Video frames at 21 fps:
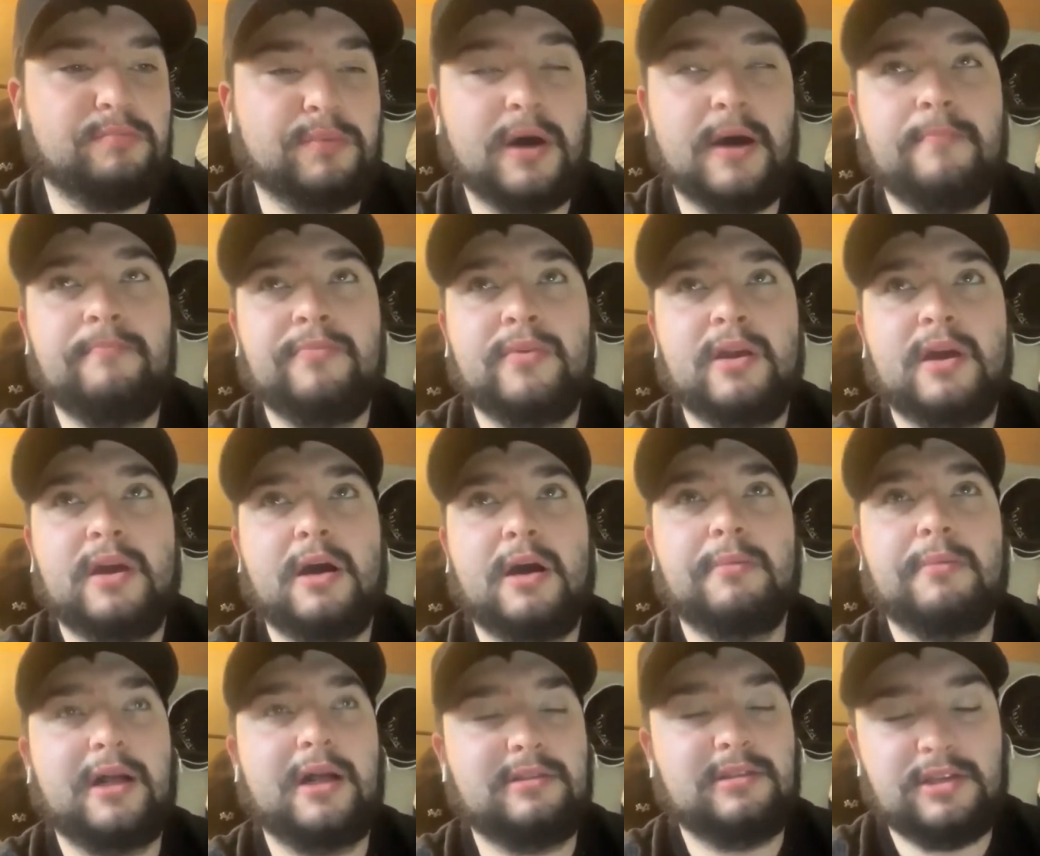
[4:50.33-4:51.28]
But I'm
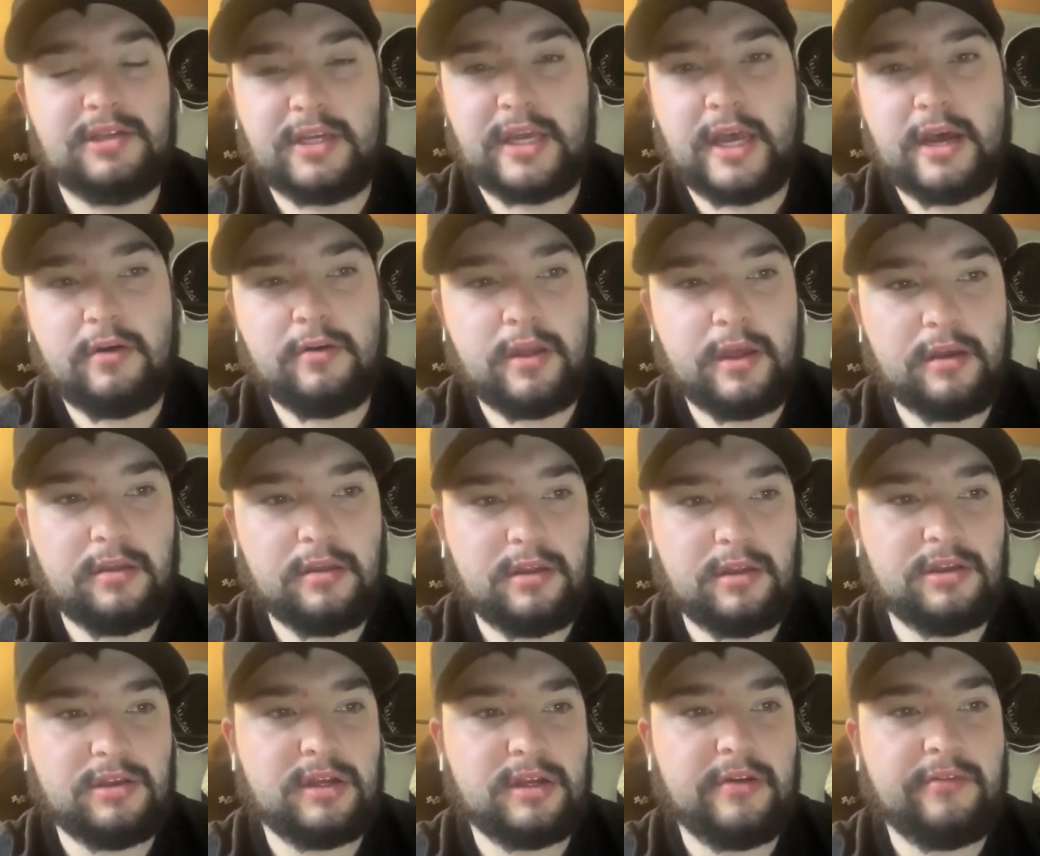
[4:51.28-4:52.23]
not discounting
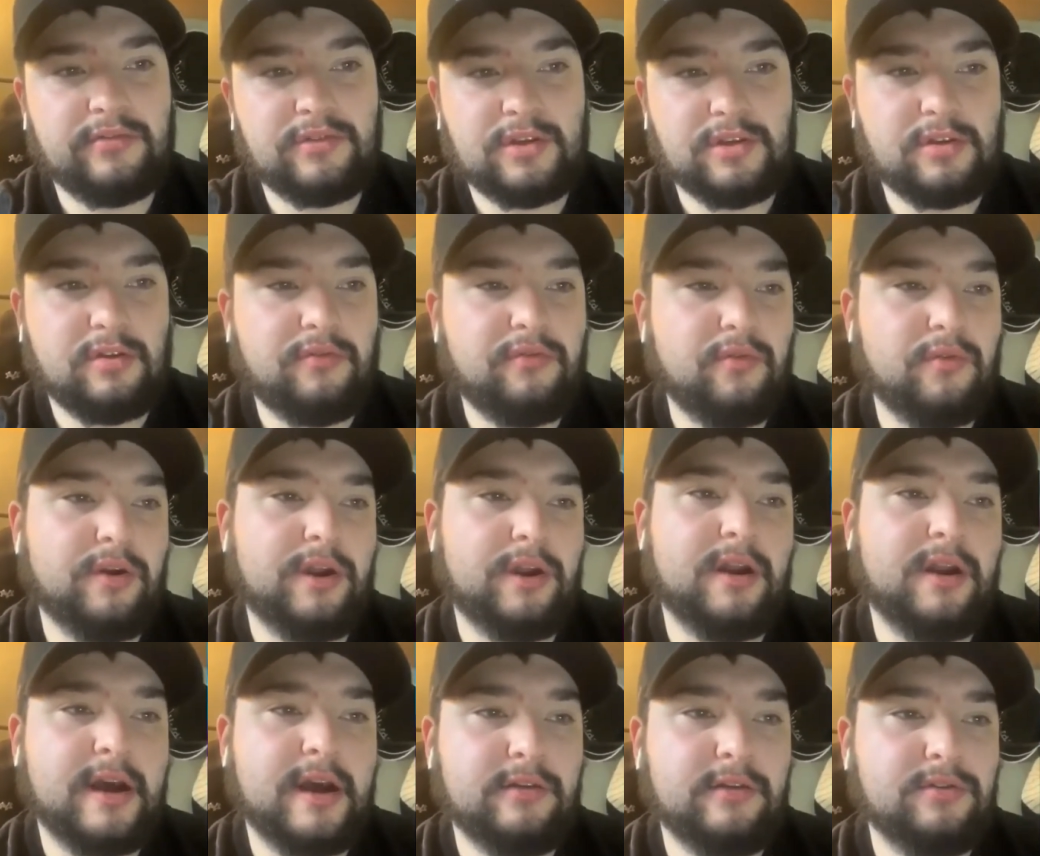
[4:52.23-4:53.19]
the San Francisco
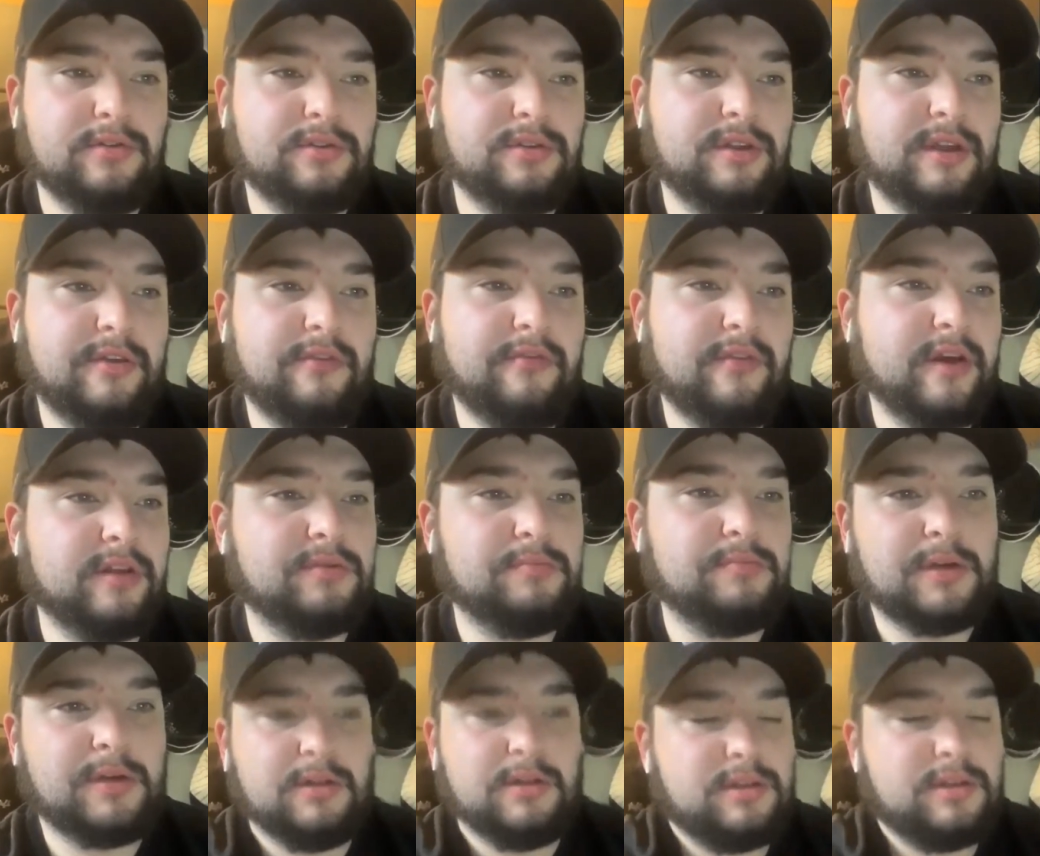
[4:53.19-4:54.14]
49ers defense
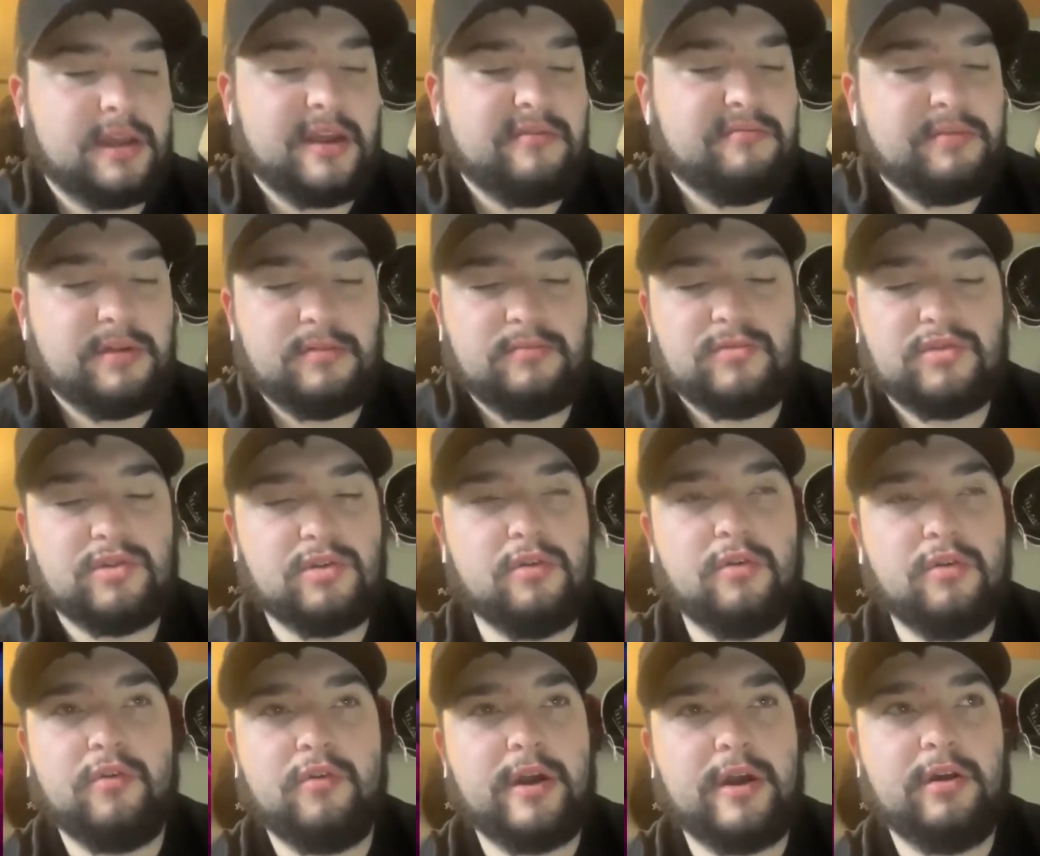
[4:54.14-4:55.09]
because they have been
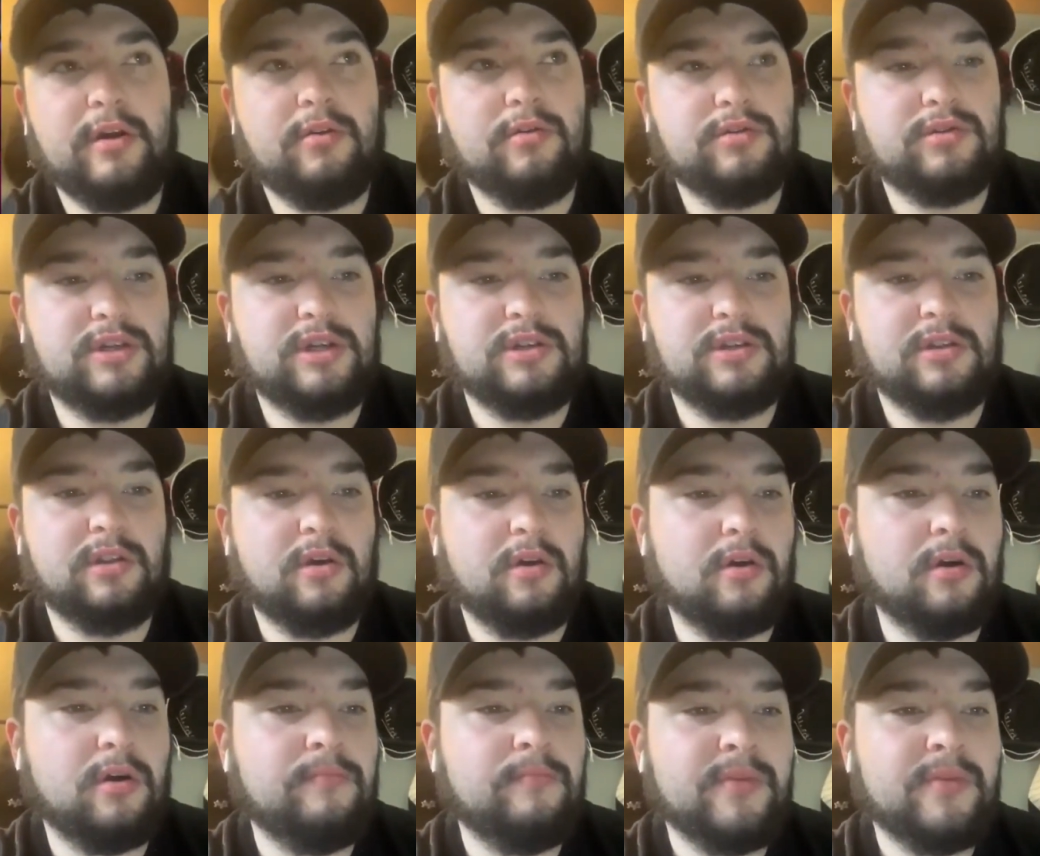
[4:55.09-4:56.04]
so great all season
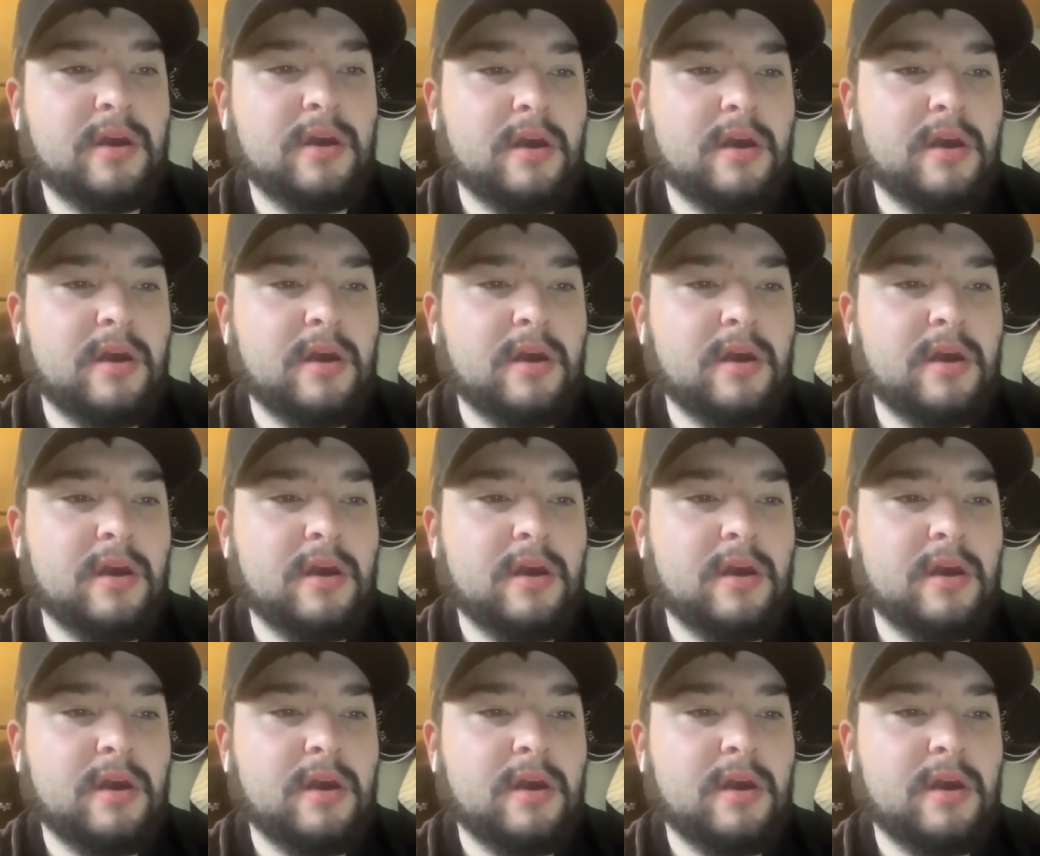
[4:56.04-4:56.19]
long.